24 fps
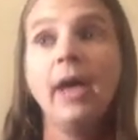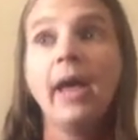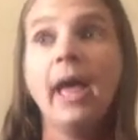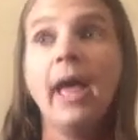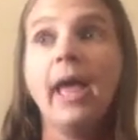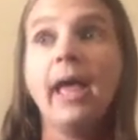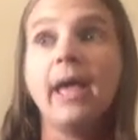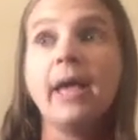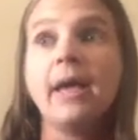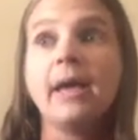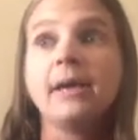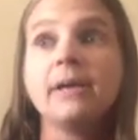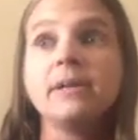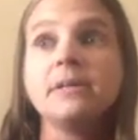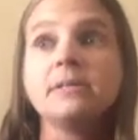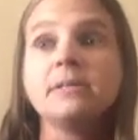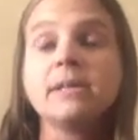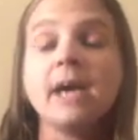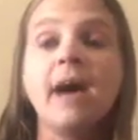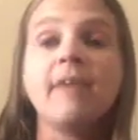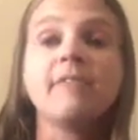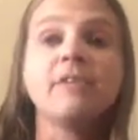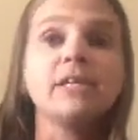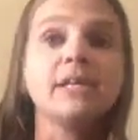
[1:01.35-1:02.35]
and
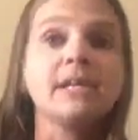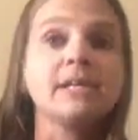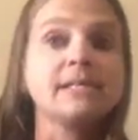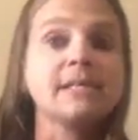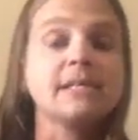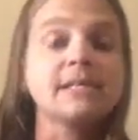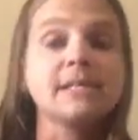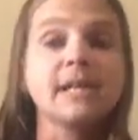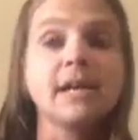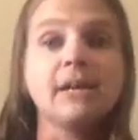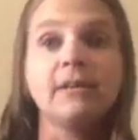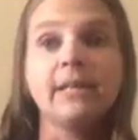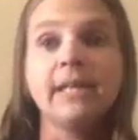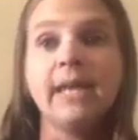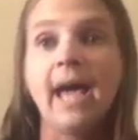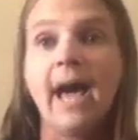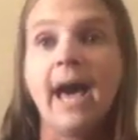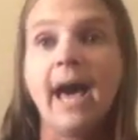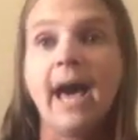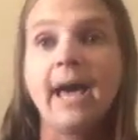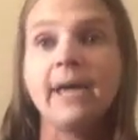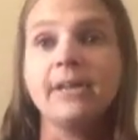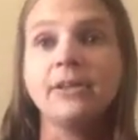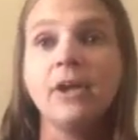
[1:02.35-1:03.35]
haven't necessarily
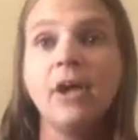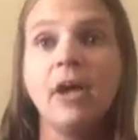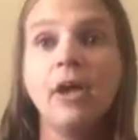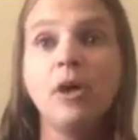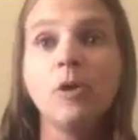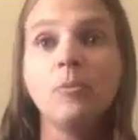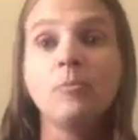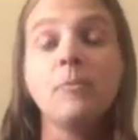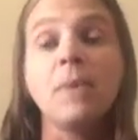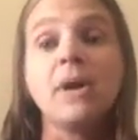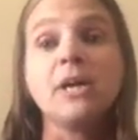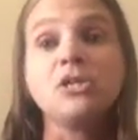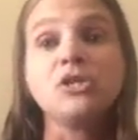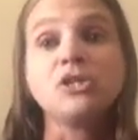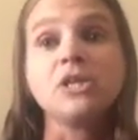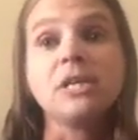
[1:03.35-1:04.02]
had much